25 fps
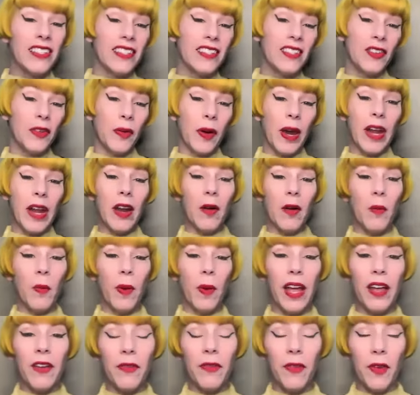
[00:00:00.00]
it's great
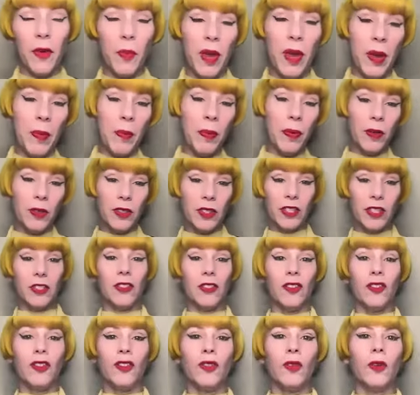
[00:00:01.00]
way for people to
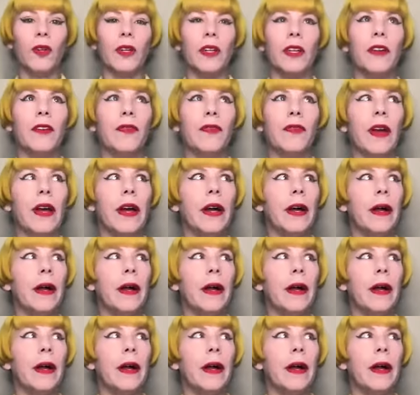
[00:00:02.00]
sort of